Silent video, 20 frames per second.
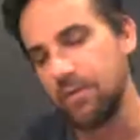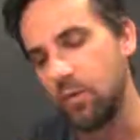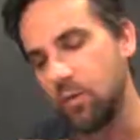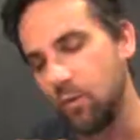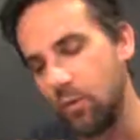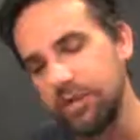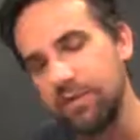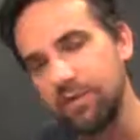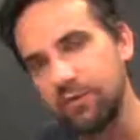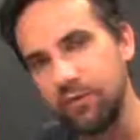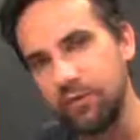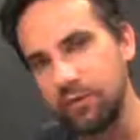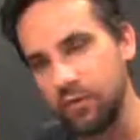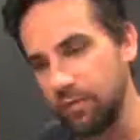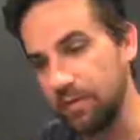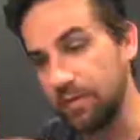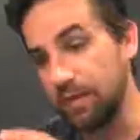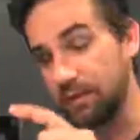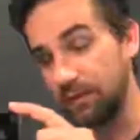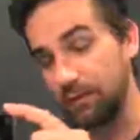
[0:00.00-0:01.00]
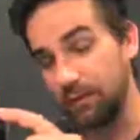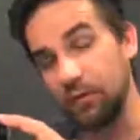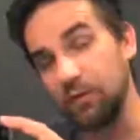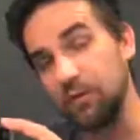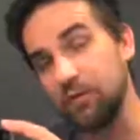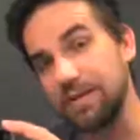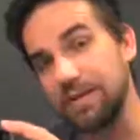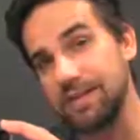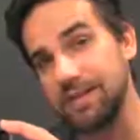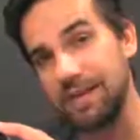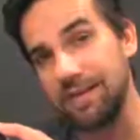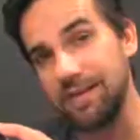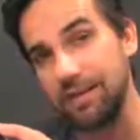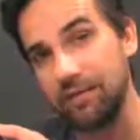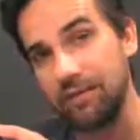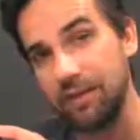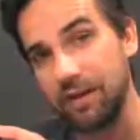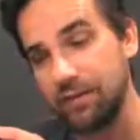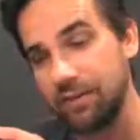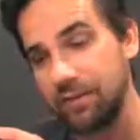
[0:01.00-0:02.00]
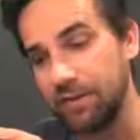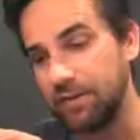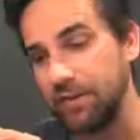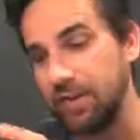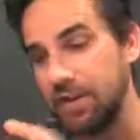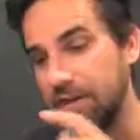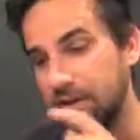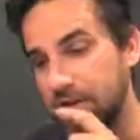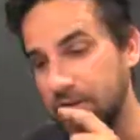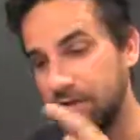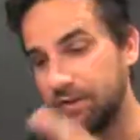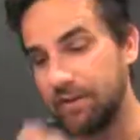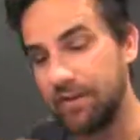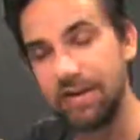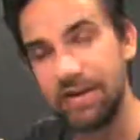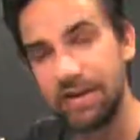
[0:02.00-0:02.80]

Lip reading: When you're filming and you're filming a scene in front of you, you're only